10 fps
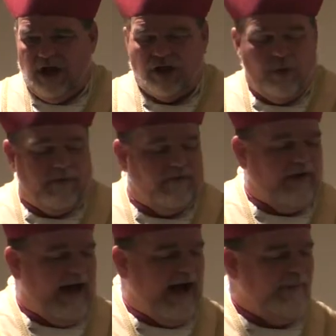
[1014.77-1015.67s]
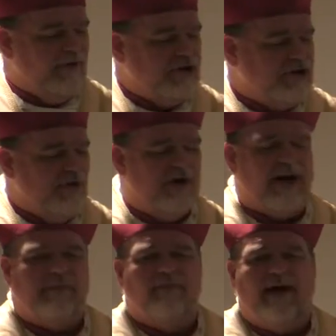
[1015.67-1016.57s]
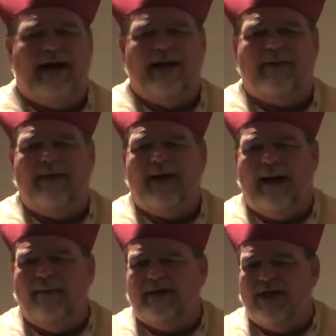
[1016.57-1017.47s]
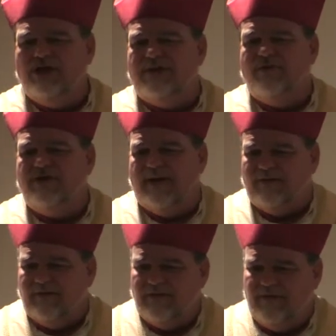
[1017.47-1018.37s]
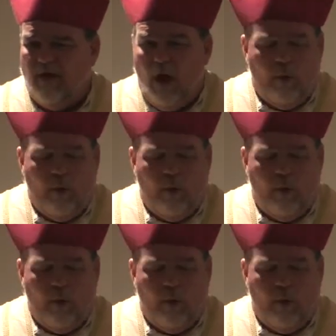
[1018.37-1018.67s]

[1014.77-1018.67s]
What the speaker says: to provide what you are not providing by the obligation of justice.